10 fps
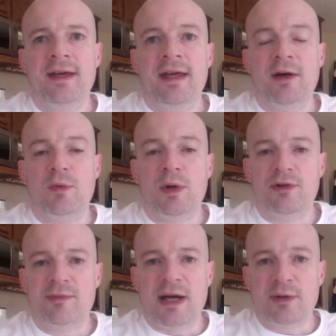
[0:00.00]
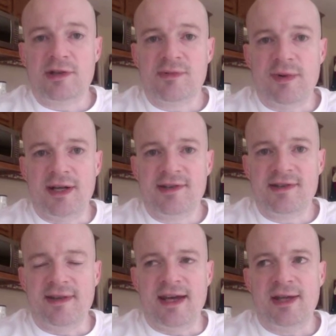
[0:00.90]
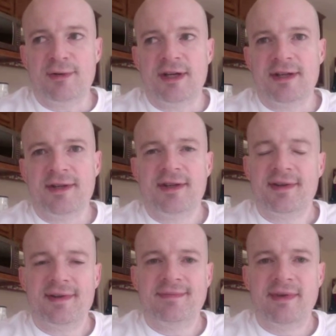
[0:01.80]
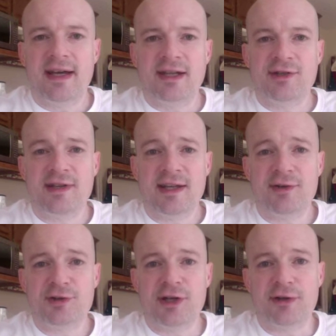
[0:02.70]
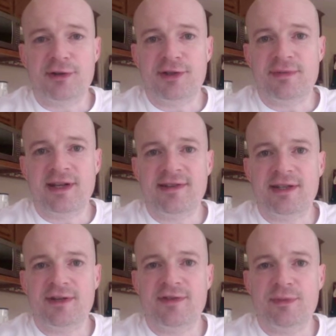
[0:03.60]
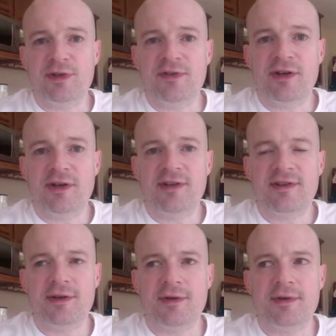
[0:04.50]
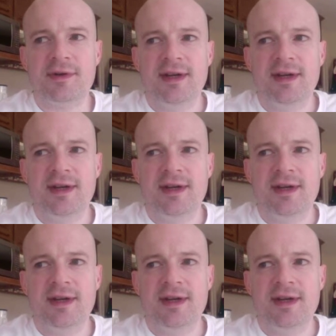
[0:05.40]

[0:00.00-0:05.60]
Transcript: Now, what was my response to that? Well, I just kind of chuckled to myself and moved on. So,